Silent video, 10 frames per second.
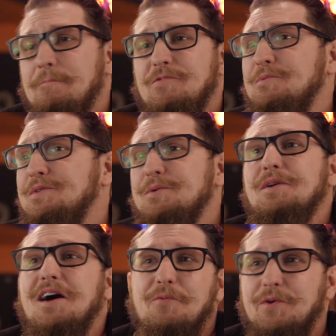You do
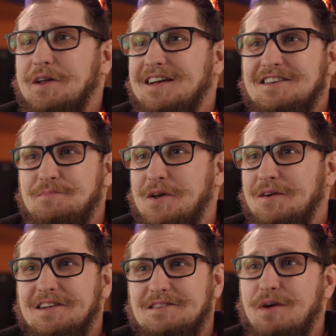not want to
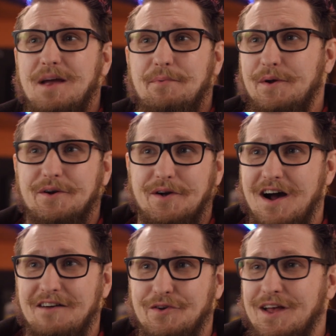experience paper in your
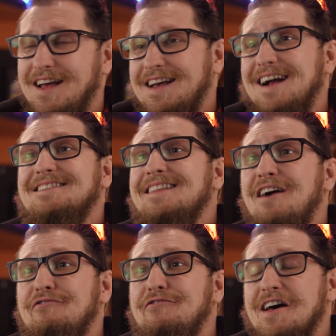coffee. It's
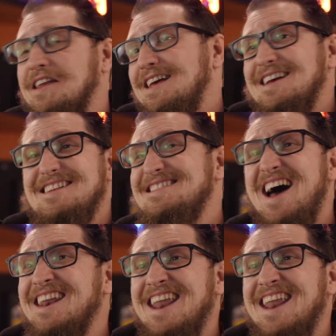not fun. It's not